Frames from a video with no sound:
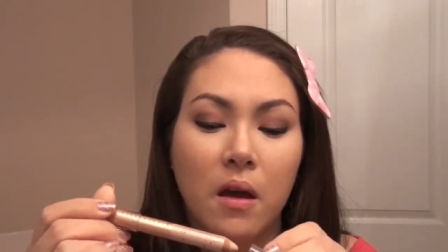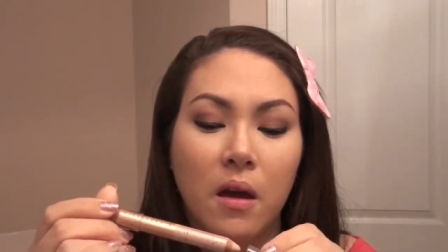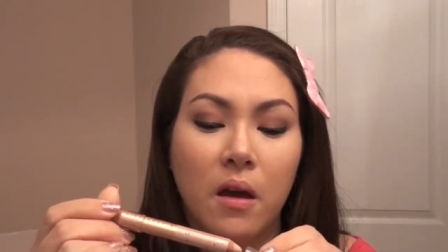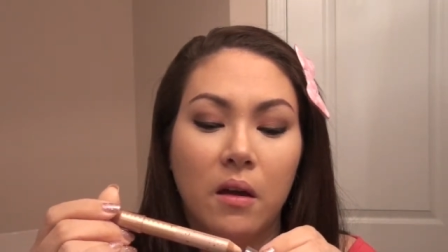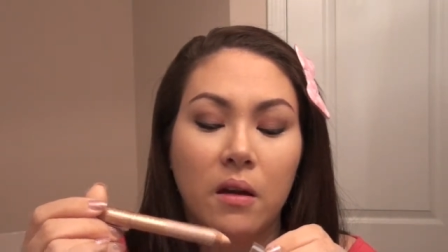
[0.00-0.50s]

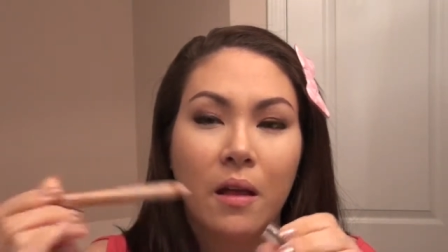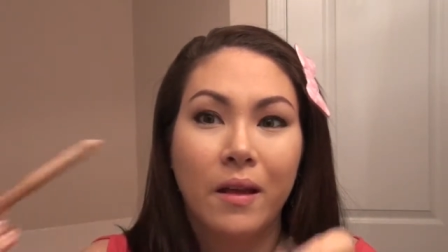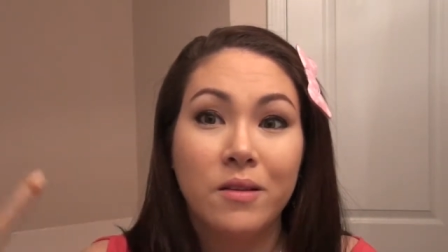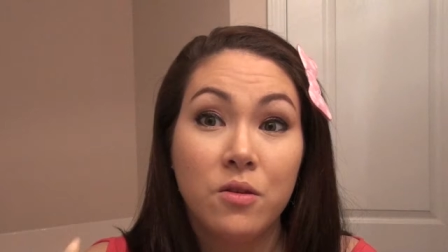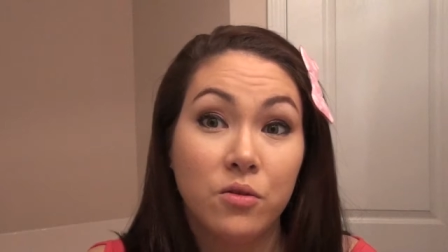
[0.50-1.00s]
And I
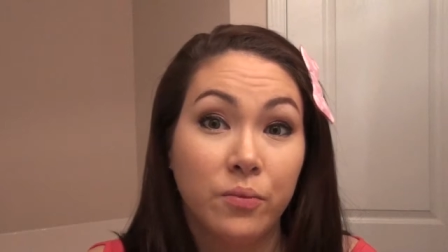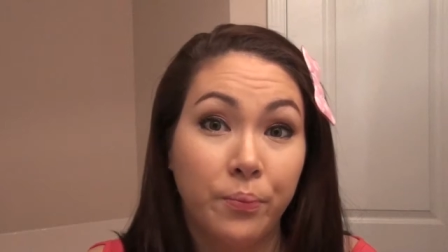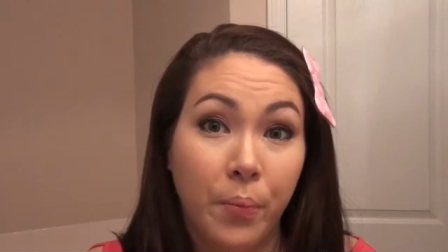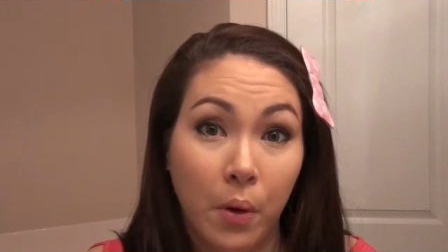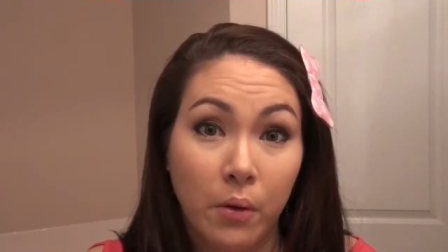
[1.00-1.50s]
like to use
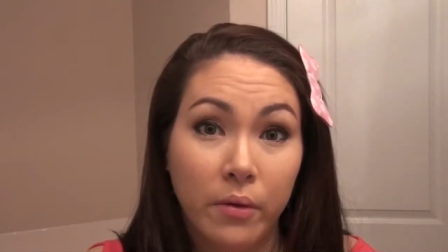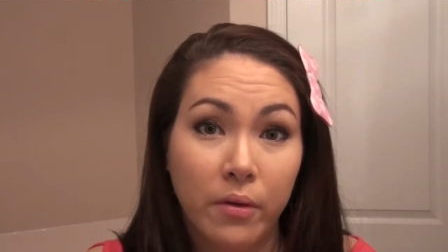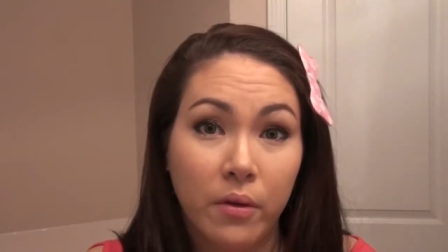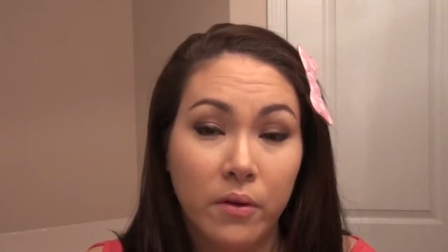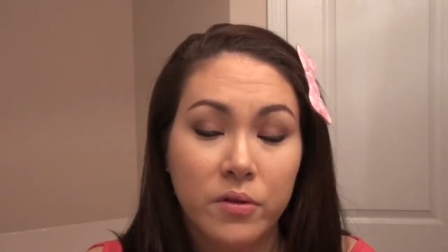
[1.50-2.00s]

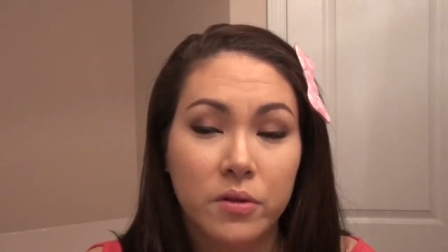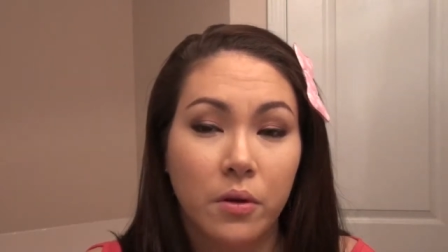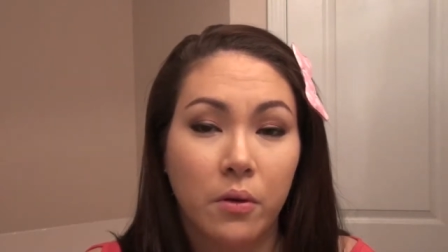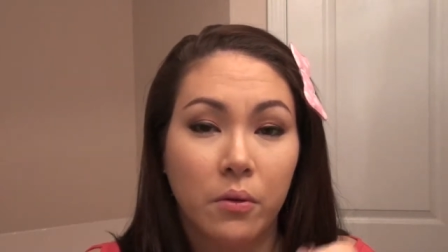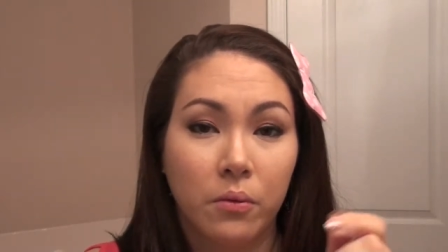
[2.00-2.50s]
both,
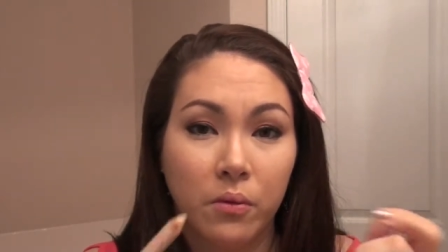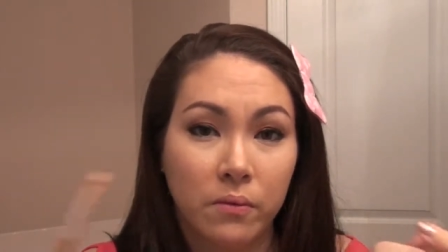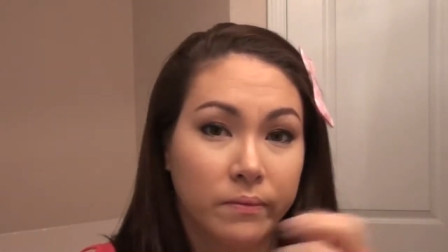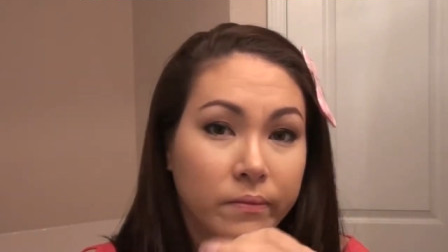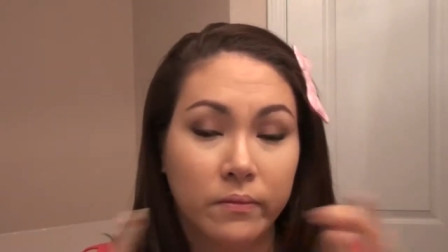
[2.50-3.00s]
so
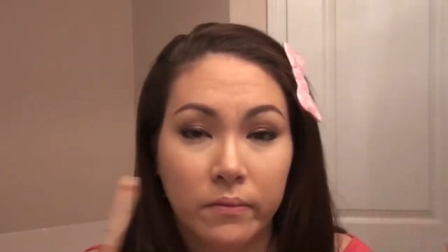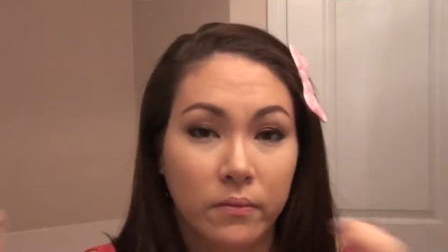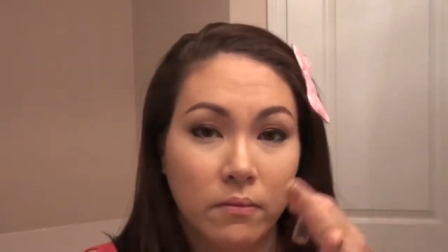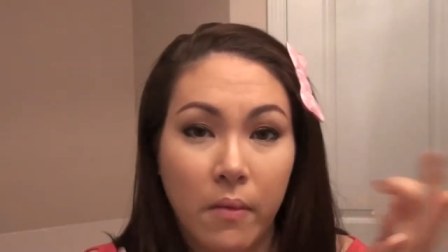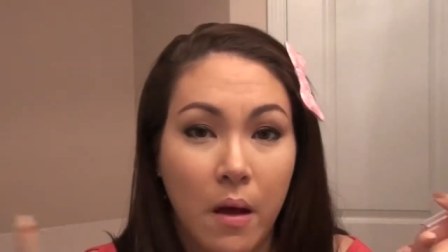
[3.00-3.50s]

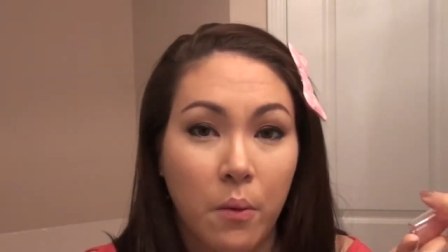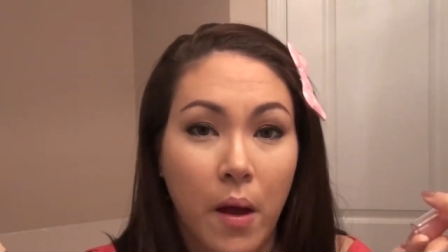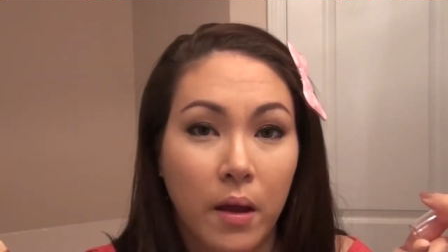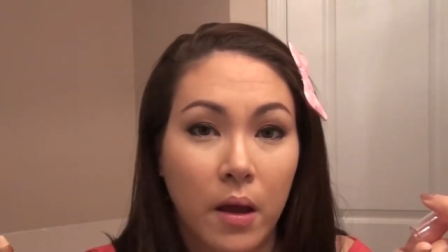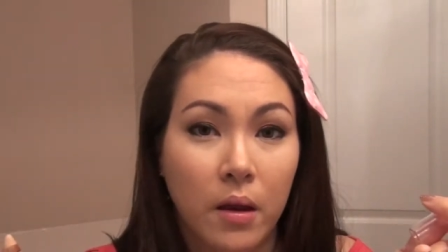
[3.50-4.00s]
that
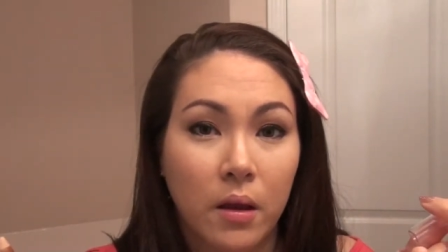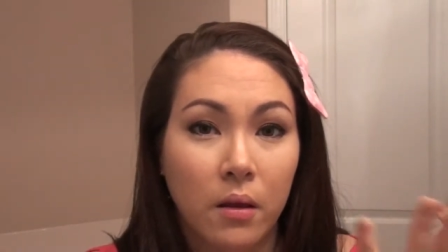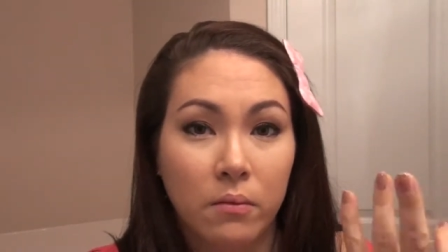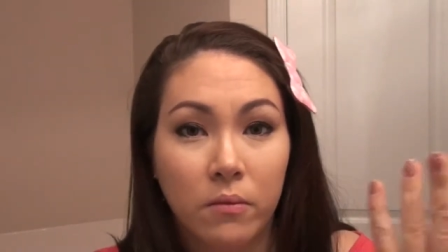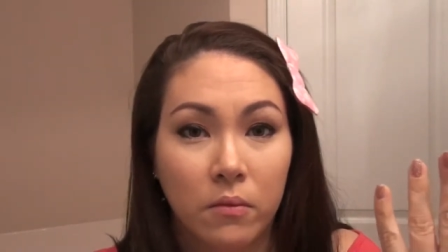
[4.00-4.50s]
way I kind of
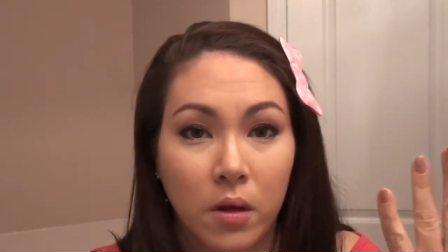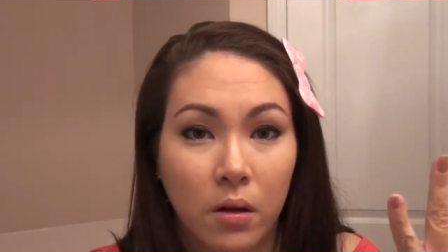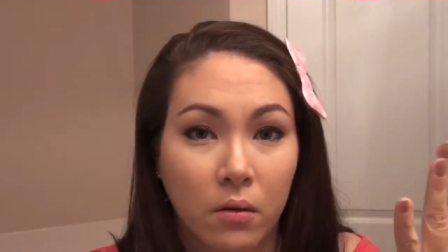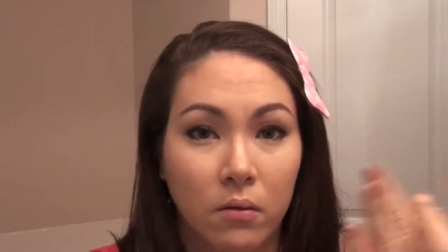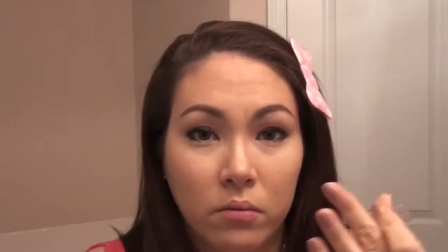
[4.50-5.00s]
get, you
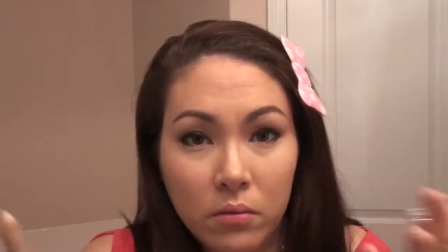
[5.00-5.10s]
know,